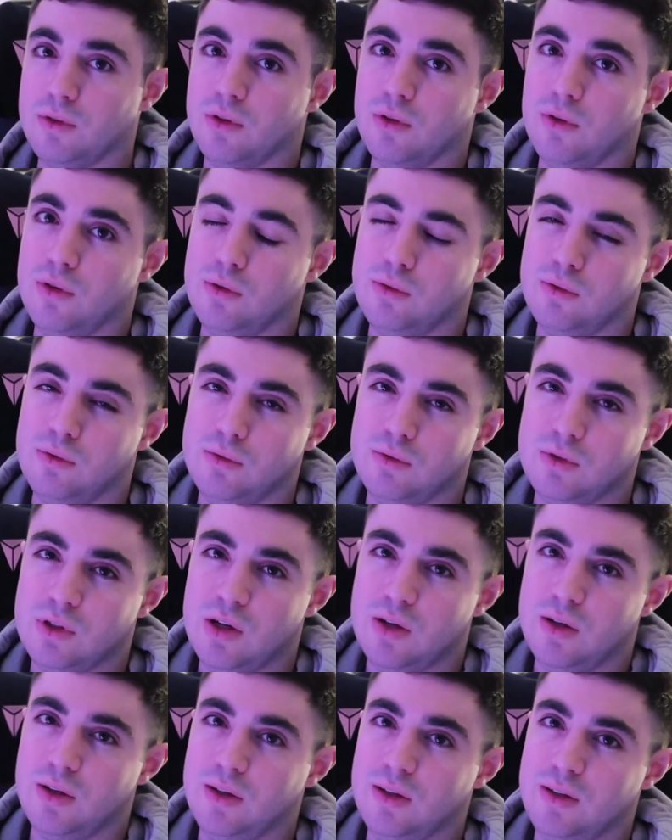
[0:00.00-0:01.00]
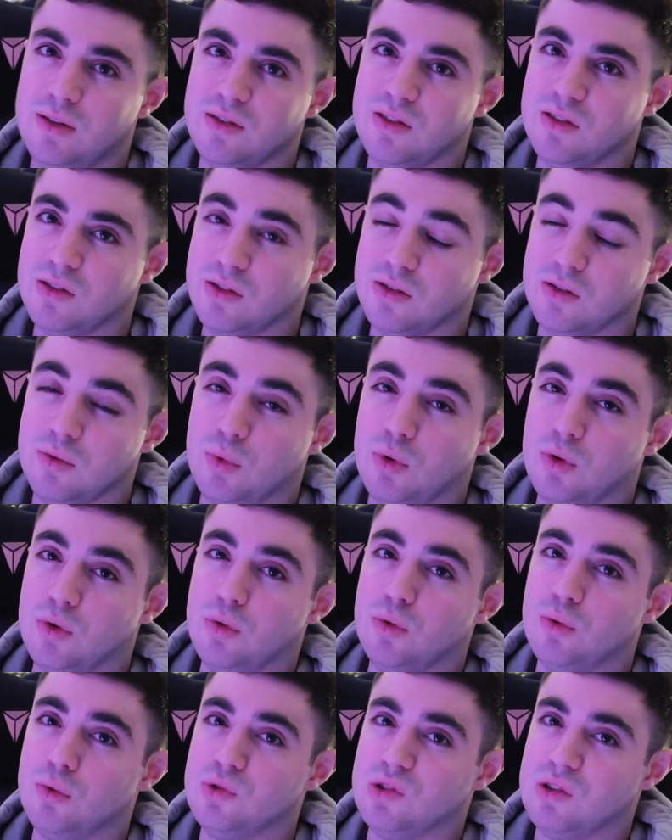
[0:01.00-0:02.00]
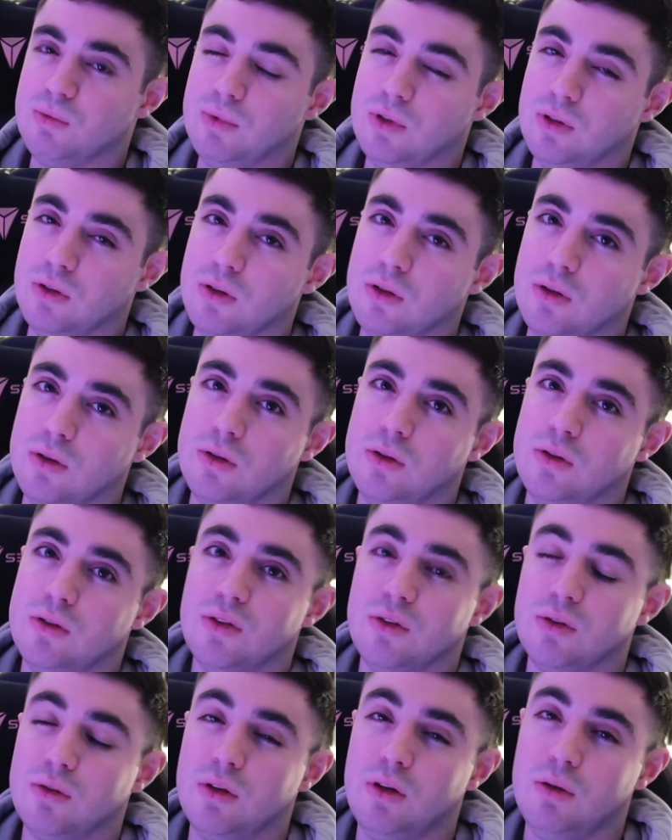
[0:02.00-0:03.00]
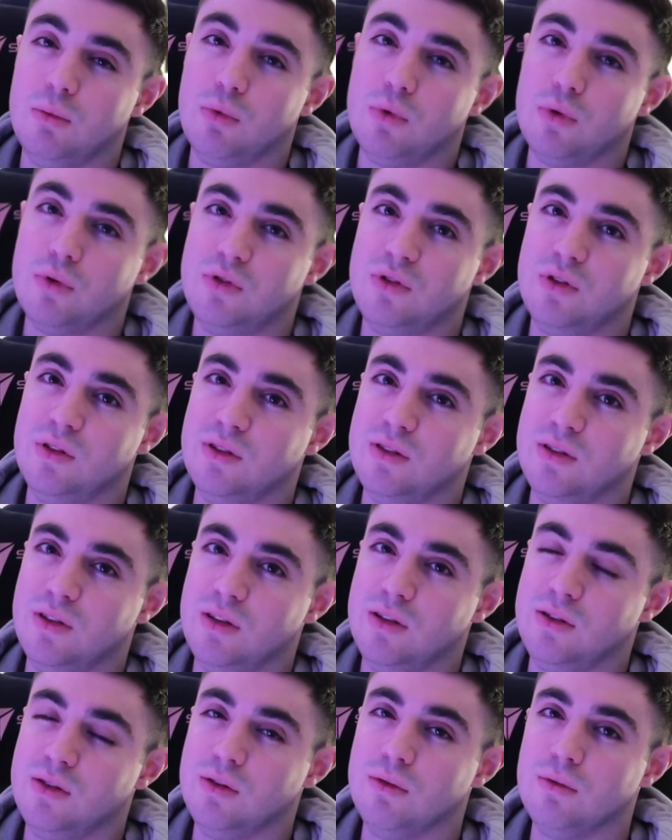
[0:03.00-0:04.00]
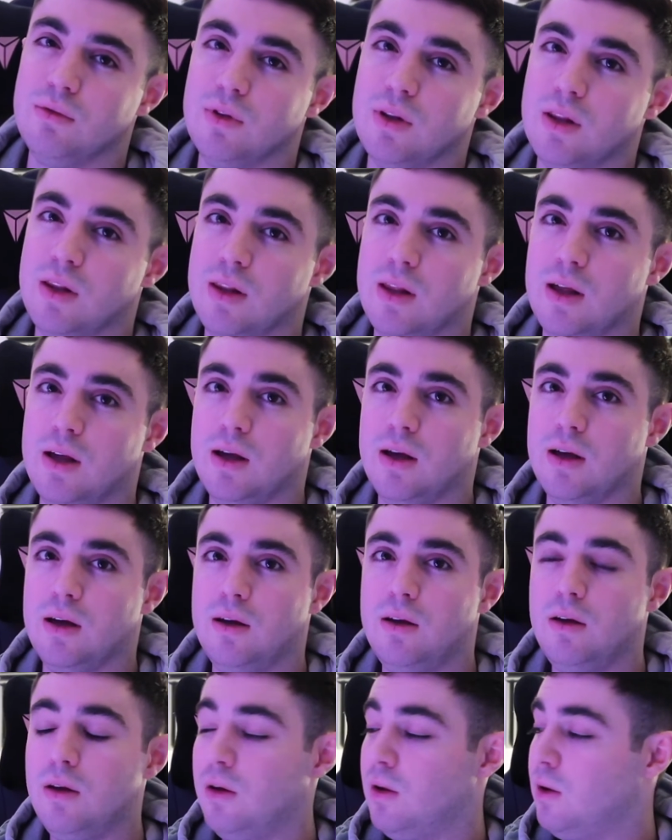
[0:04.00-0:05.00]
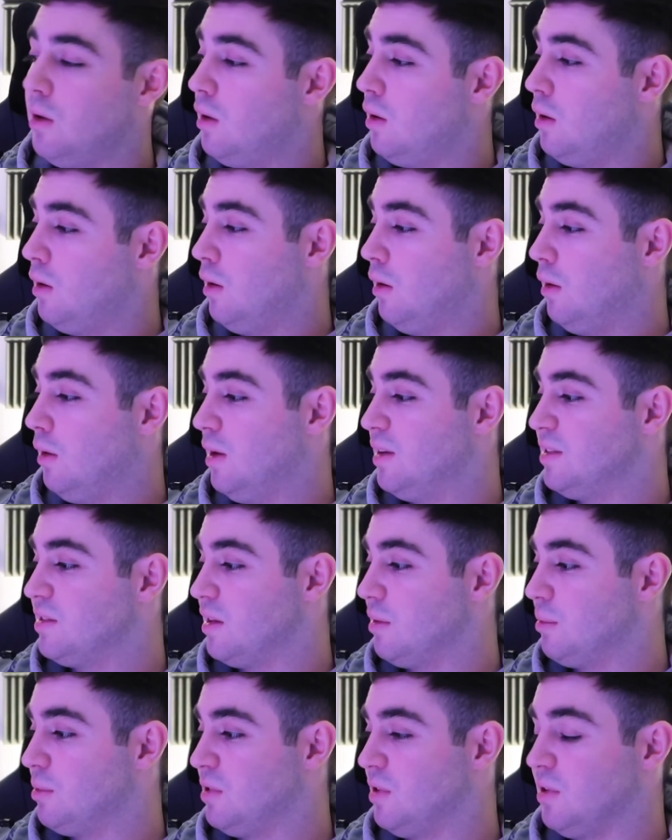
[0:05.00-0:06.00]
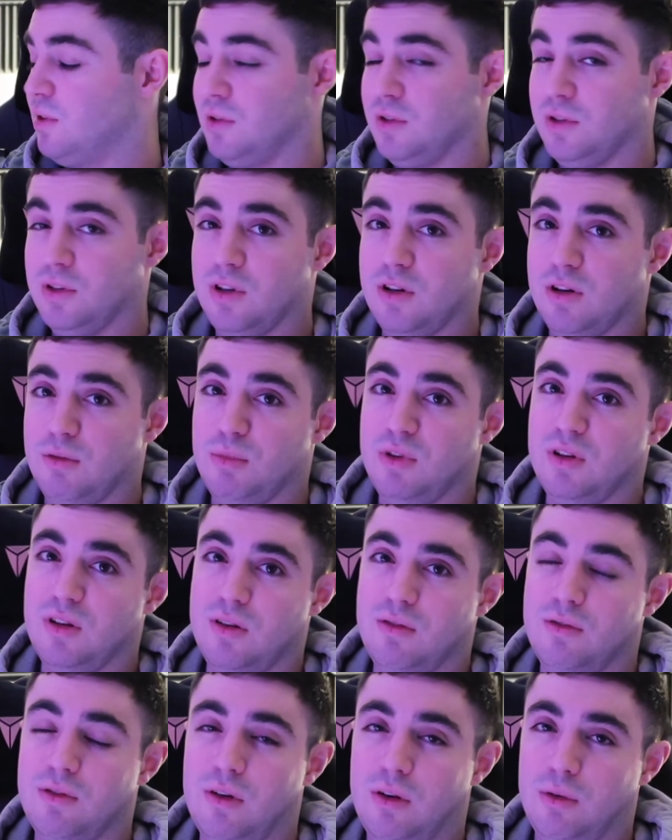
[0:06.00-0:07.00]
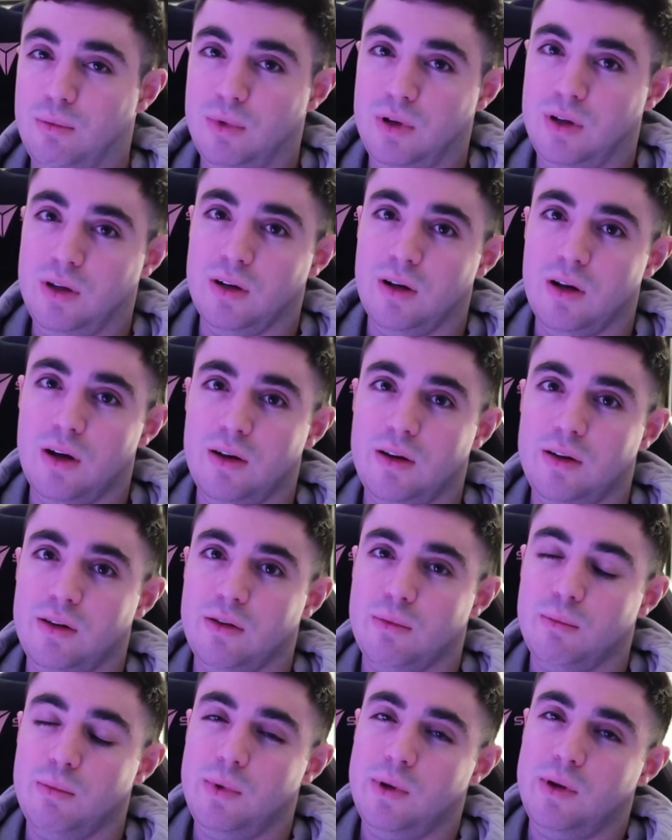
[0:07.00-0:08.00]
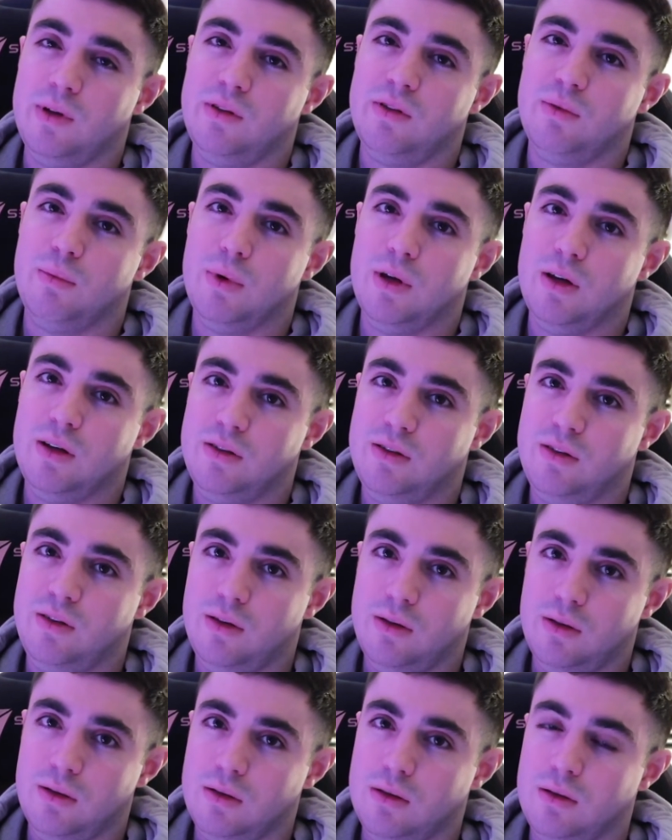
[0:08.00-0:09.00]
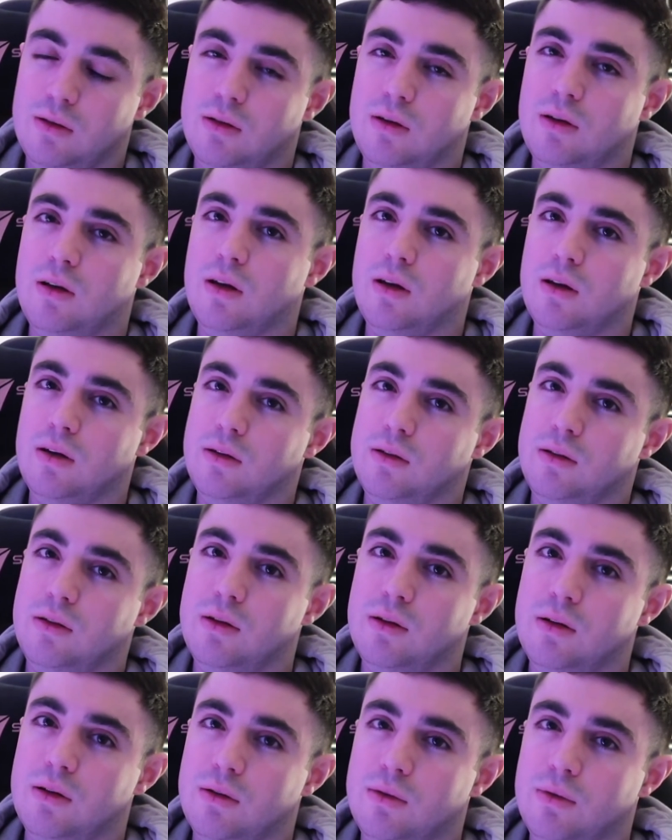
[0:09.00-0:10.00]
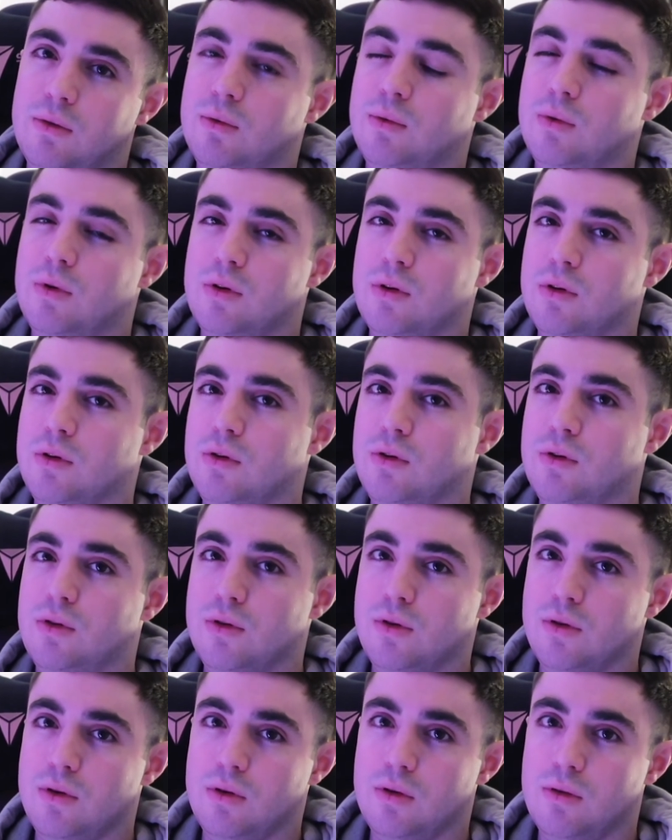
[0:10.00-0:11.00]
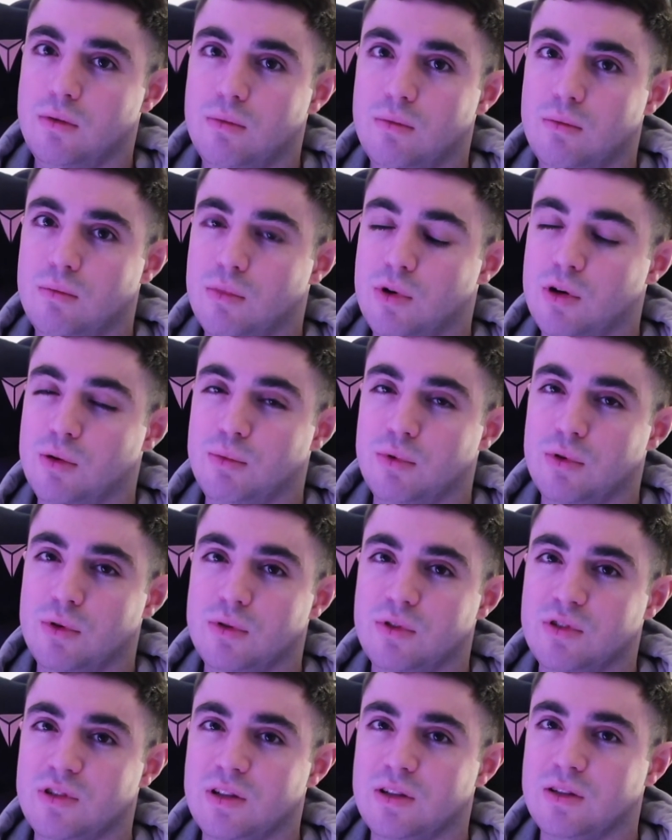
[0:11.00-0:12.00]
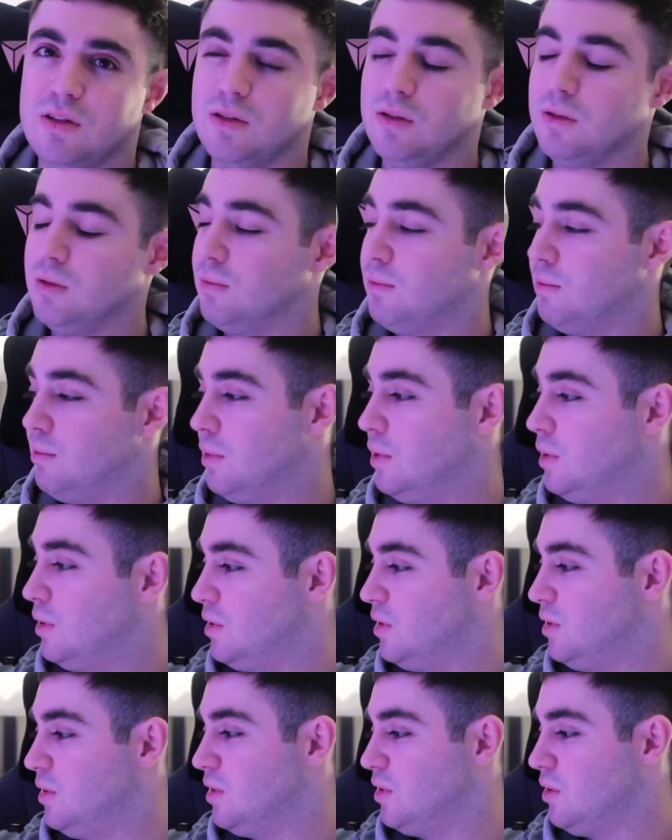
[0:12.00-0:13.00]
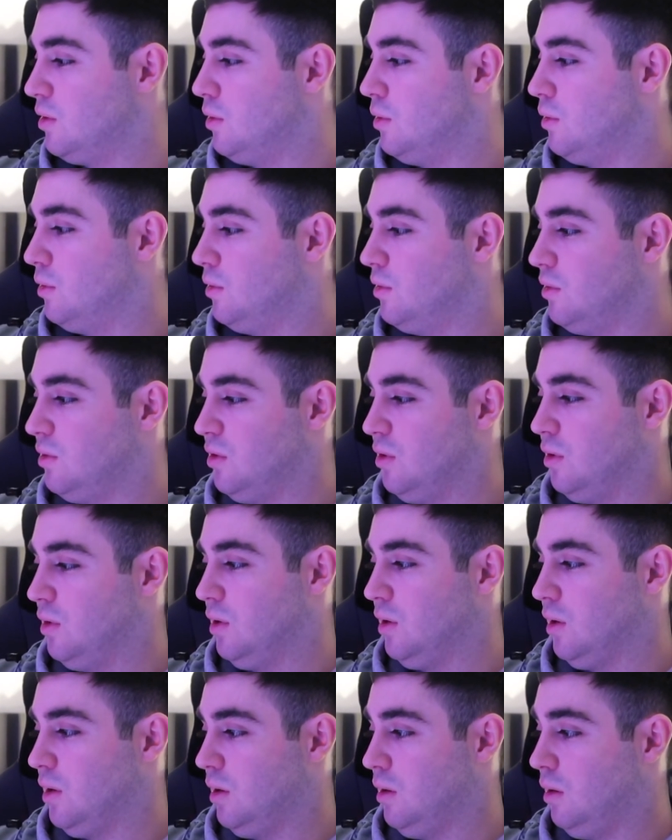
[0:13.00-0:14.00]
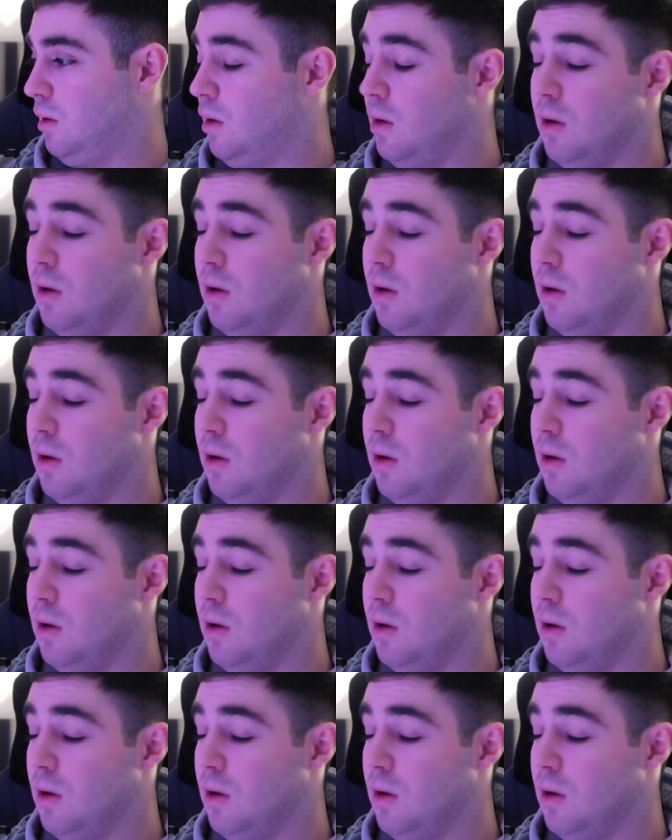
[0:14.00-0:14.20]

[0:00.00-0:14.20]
on turning these into something cool, something good, so keep watching, stay tuned for that. Next episode is going to be full of me learning to mix, master, and yeah, work on my process of finishing songs, trying to get